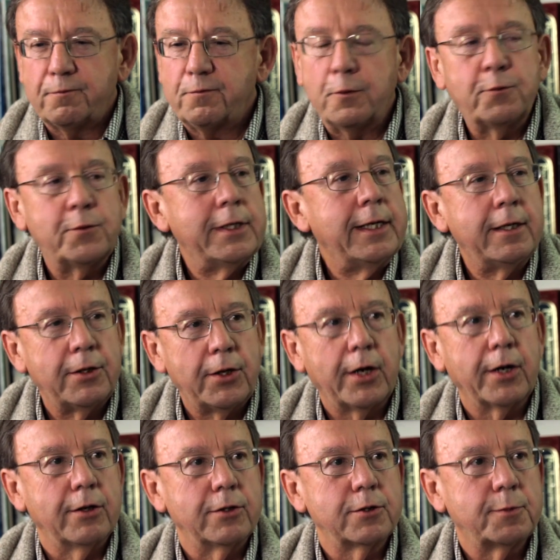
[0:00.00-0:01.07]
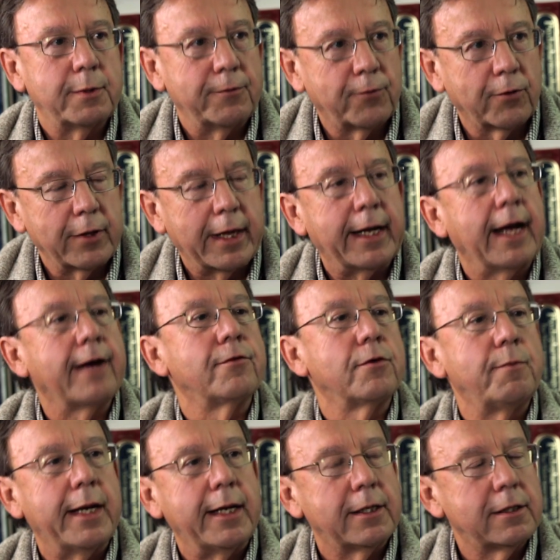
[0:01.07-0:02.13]
15 years before that ever
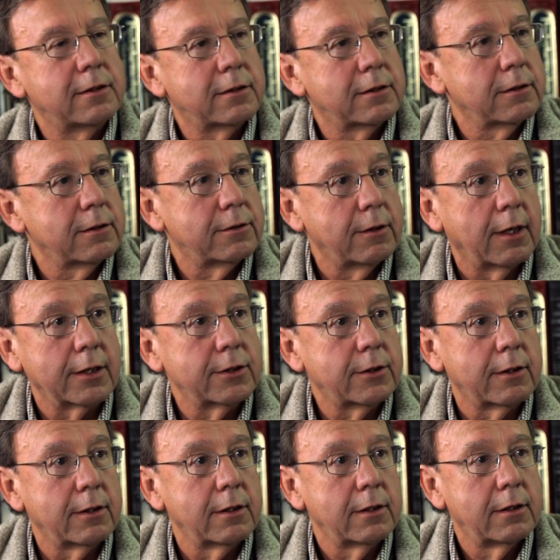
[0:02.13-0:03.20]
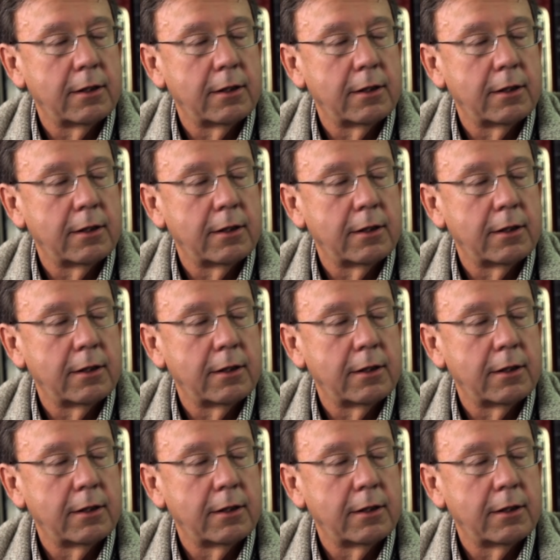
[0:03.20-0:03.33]
made it to the drugstore.